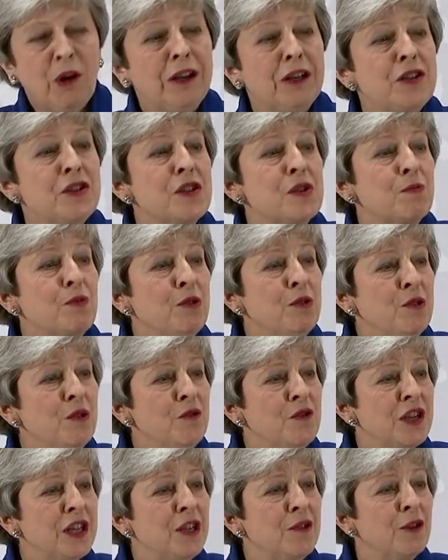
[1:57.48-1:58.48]
While it has
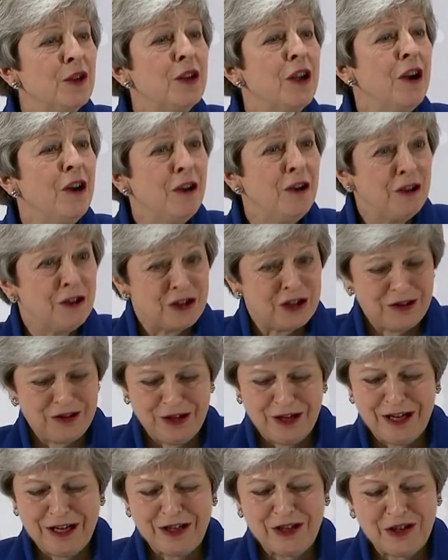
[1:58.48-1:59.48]
proved even harder
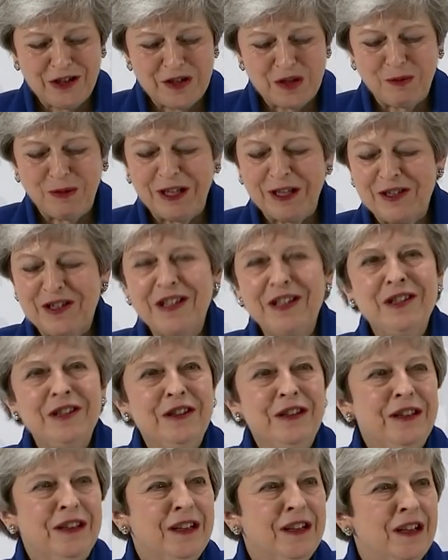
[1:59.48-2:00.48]
than I anticipated,